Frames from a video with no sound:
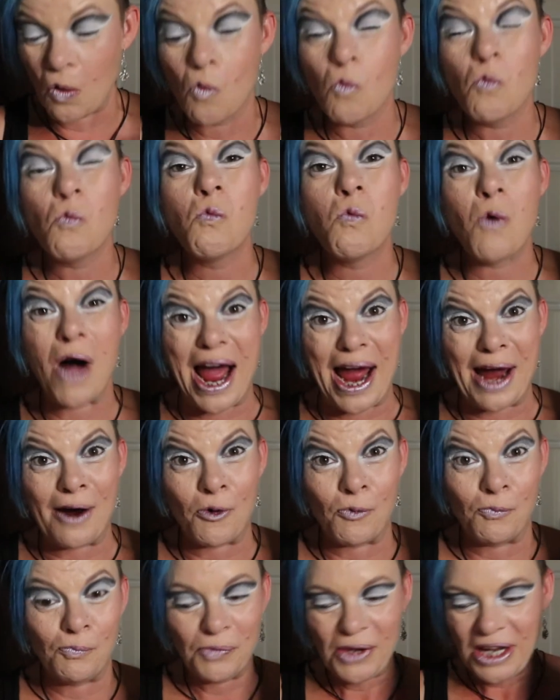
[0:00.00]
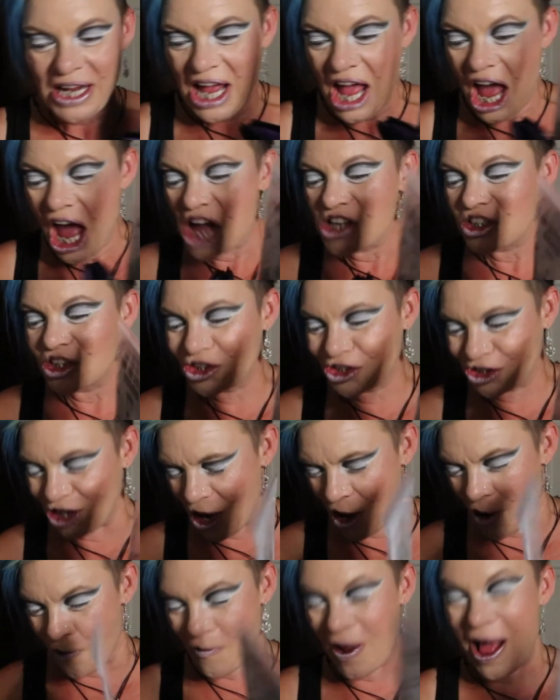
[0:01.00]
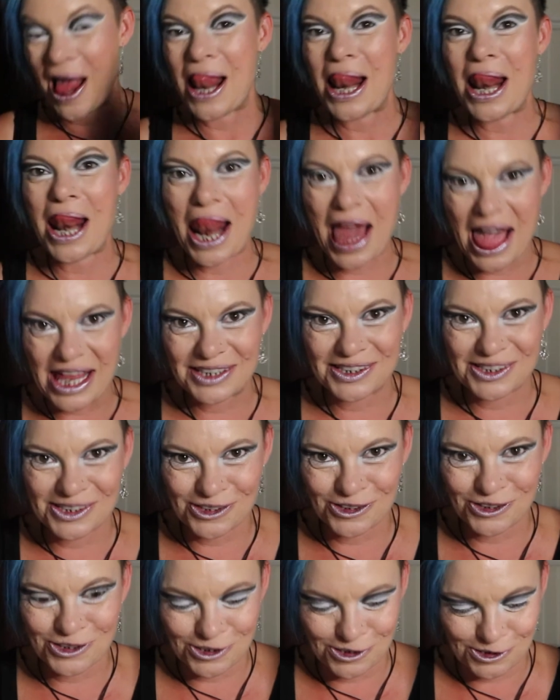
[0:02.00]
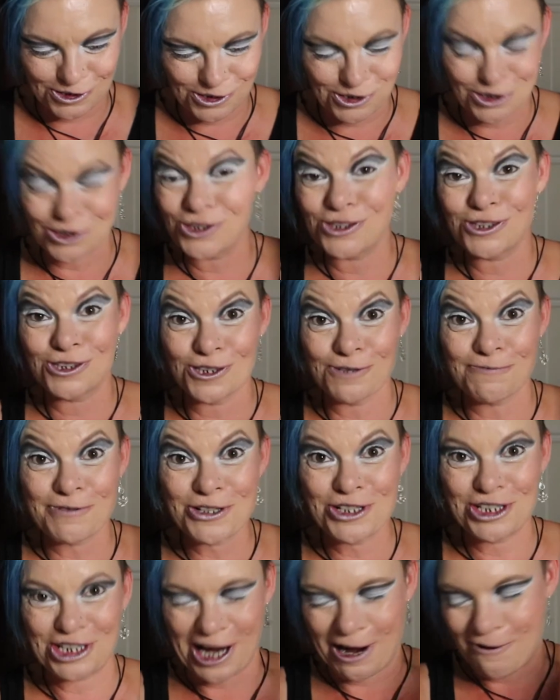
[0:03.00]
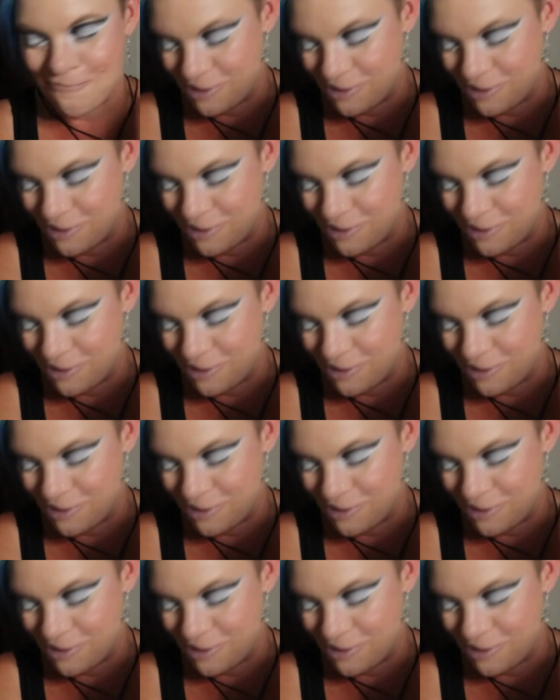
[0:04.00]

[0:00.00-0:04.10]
Wow. So let's just double check